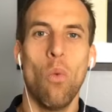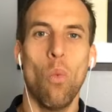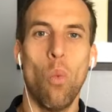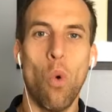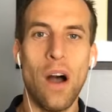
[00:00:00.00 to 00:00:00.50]

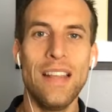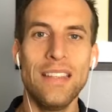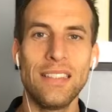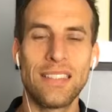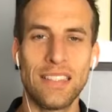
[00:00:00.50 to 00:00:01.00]

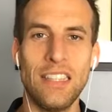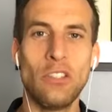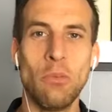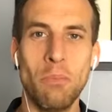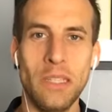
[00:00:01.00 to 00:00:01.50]
One
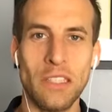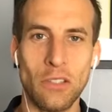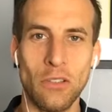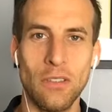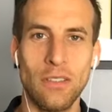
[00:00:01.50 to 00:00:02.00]
single
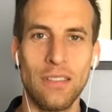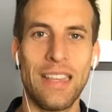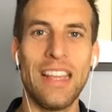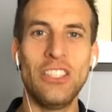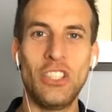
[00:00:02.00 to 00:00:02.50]
meal
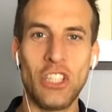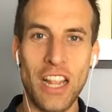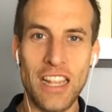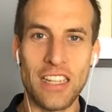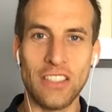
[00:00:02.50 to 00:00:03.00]
can
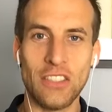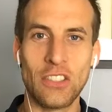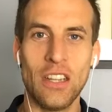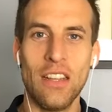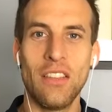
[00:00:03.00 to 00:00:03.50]

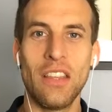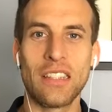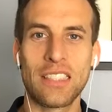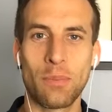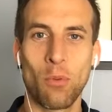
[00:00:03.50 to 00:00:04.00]
change the
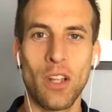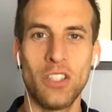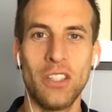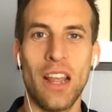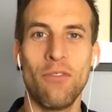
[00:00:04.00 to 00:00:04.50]

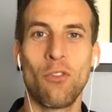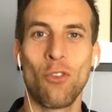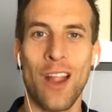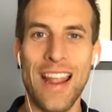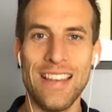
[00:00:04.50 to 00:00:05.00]
expression and
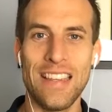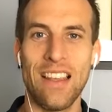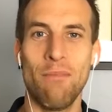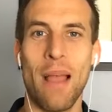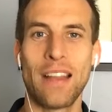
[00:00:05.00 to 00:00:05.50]
variety
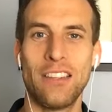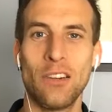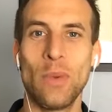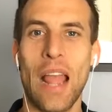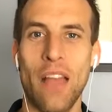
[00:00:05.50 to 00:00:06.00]
of
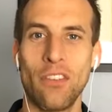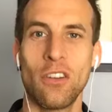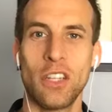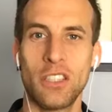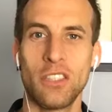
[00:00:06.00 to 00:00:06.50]
bacteria we have in
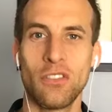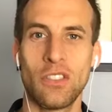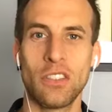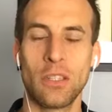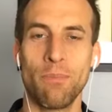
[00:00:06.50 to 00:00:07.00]
our digestive
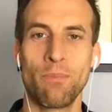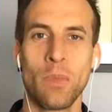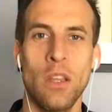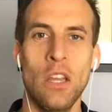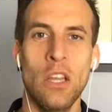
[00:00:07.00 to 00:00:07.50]
system.
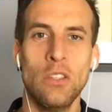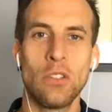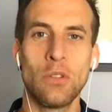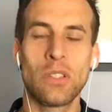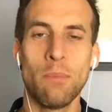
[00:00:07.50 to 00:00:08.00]

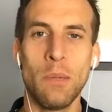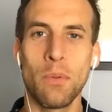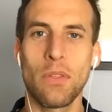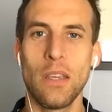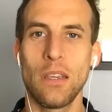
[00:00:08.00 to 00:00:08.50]
So some
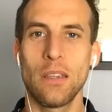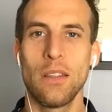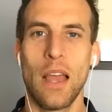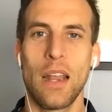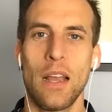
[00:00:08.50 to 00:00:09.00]
people think
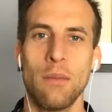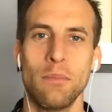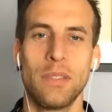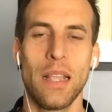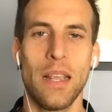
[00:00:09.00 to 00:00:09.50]
that,
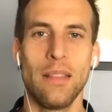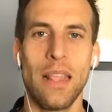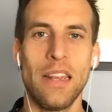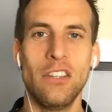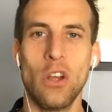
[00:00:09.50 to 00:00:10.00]
um, say
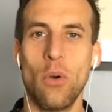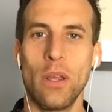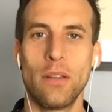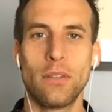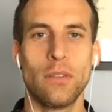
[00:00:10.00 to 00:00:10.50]
they eat a
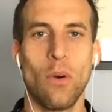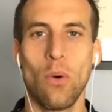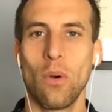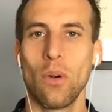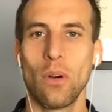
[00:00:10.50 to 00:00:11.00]
donut
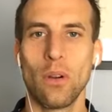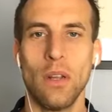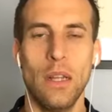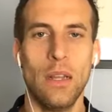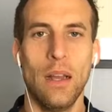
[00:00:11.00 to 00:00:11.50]
or
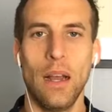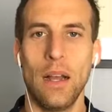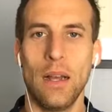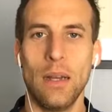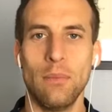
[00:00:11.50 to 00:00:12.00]

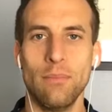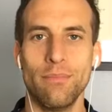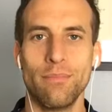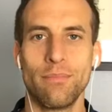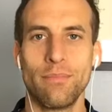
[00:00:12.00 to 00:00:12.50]

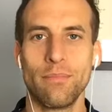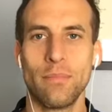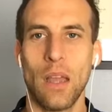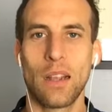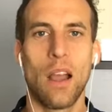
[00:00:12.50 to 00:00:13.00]
Um,
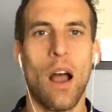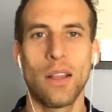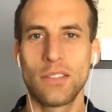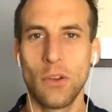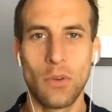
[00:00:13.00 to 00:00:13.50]
a
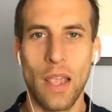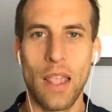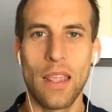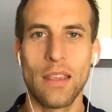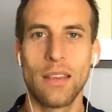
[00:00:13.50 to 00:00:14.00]
Costco
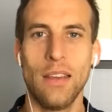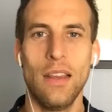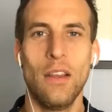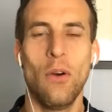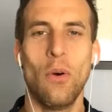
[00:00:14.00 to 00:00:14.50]
cake
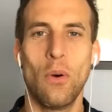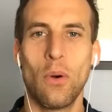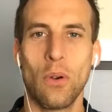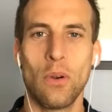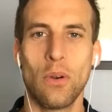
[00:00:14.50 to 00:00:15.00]

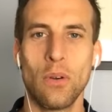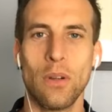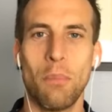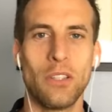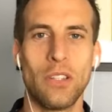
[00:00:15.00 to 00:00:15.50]
or
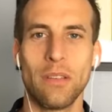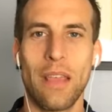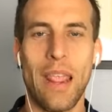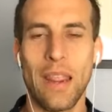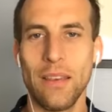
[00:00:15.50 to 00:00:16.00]
a bunch of
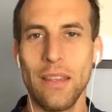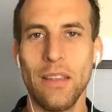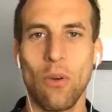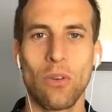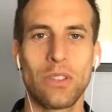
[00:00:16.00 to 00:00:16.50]

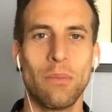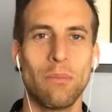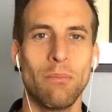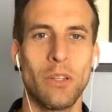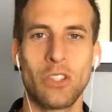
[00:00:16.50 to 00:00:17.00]
candy or
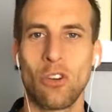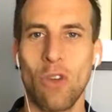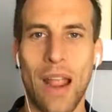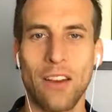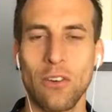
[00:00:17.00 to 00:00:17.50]
some bunch of
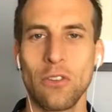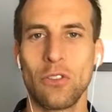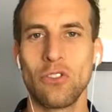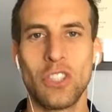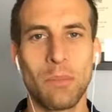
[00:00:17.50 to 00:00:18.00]
crackers
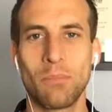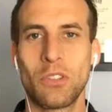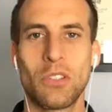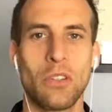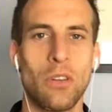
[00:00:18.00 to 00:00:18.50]
or
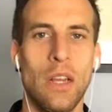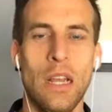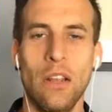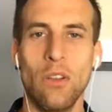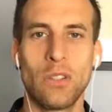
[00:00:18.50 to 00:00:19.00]
chips or
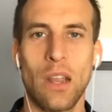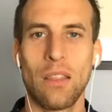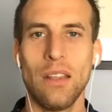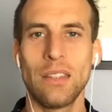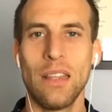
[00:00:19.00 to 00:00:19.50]
those kind of
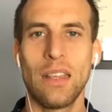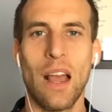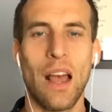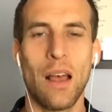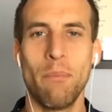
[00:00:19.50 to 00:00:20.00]
things. And they think,
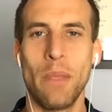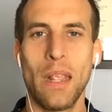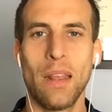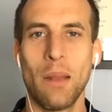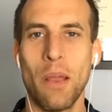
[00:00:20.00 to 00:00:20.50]
ah, oh,
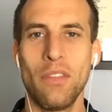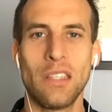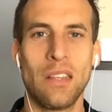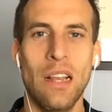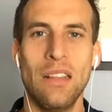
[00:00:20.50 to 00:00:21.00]
man, I'm having
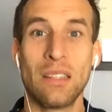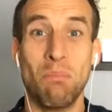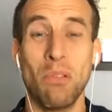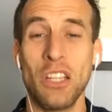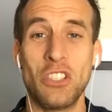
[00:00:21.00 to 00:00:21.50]
these this
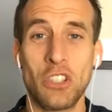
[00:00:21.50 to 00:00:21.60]
blood